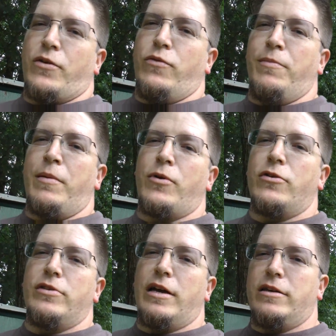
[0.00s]

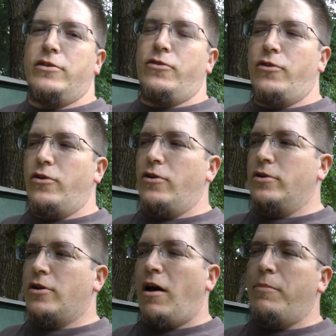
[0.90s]
remember that your
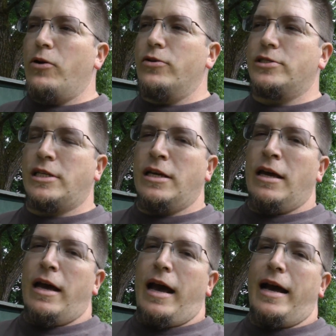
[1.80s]
compost
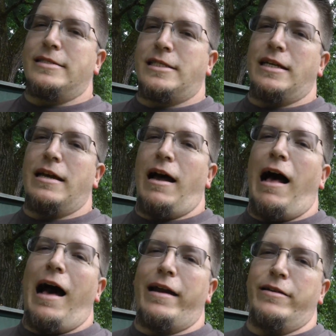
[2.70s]
has to get
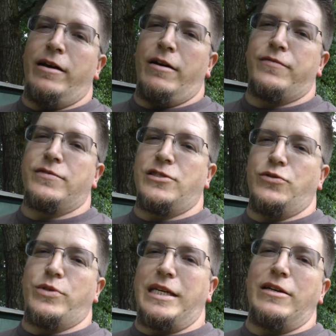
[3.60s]
hot enough
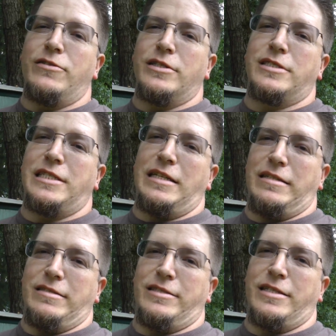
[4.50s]
to kill the
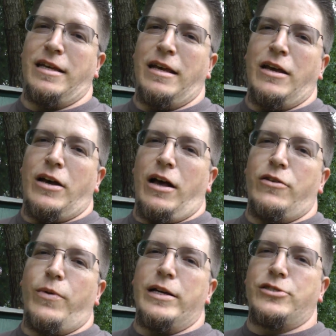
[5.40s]
seeds.
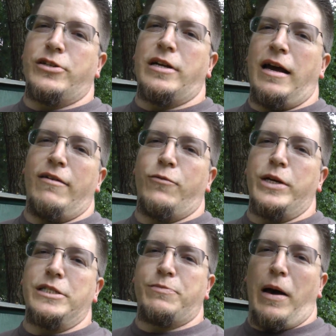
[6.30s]
Otherwise, you're going to have
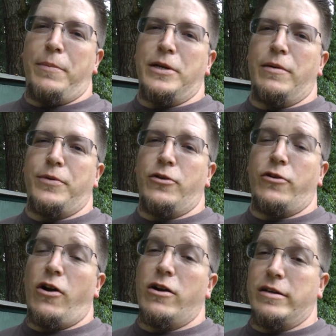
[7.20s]
weeds popping up in your
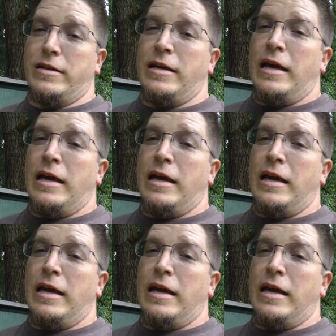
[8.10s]
garden.